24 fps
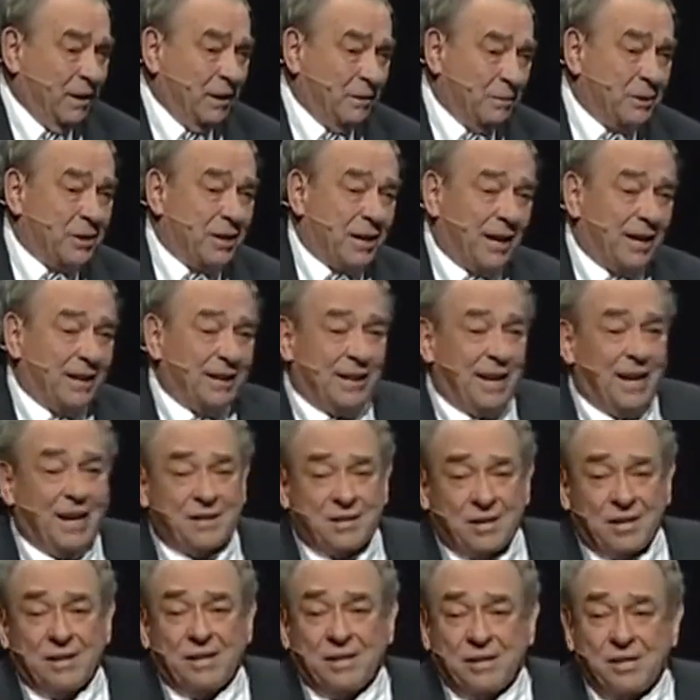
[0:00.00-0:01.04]
Hume said
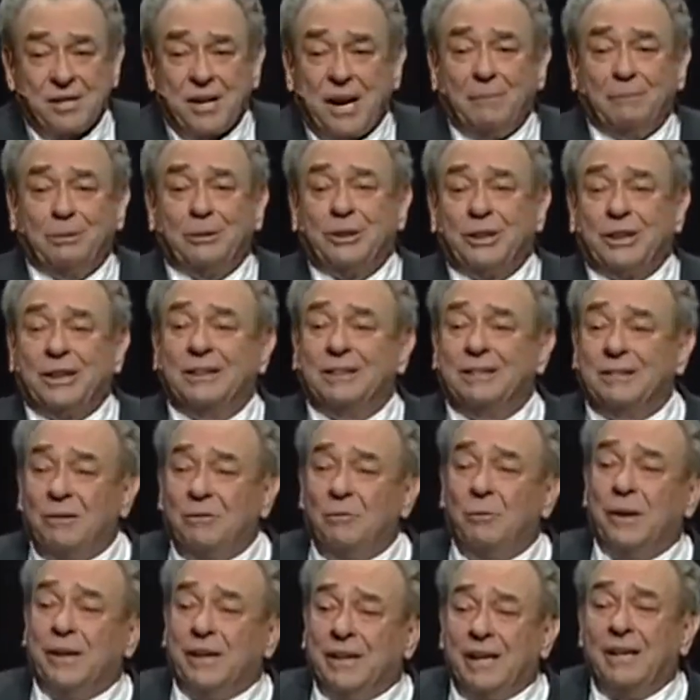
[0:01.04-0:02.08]
that's an assumption
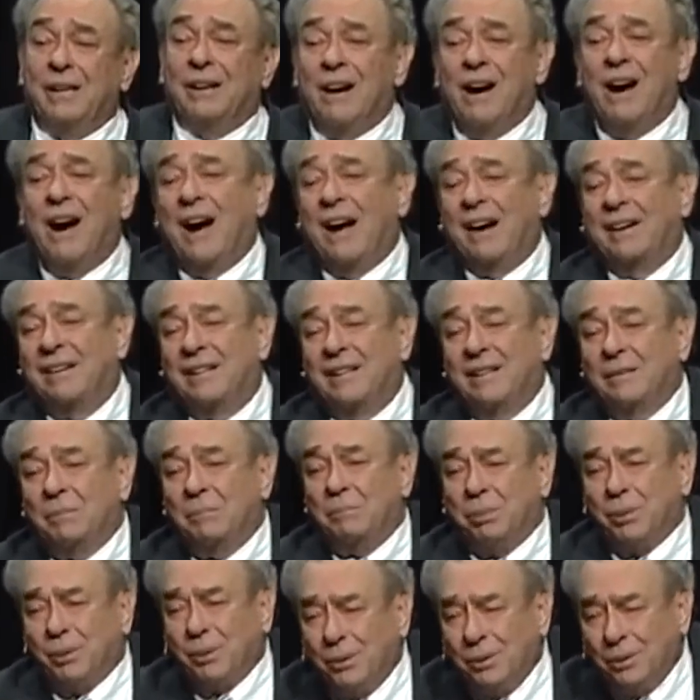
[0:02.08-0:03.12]
we
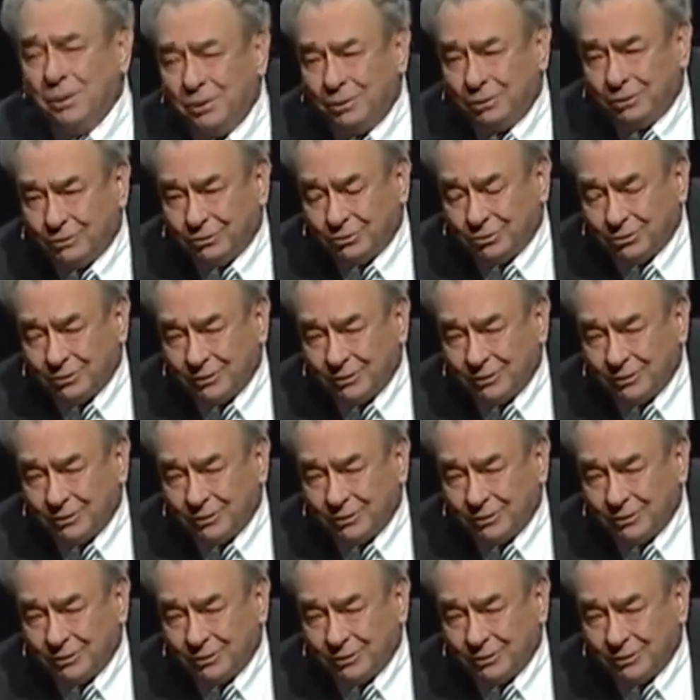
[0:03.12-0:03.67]
cannot prove.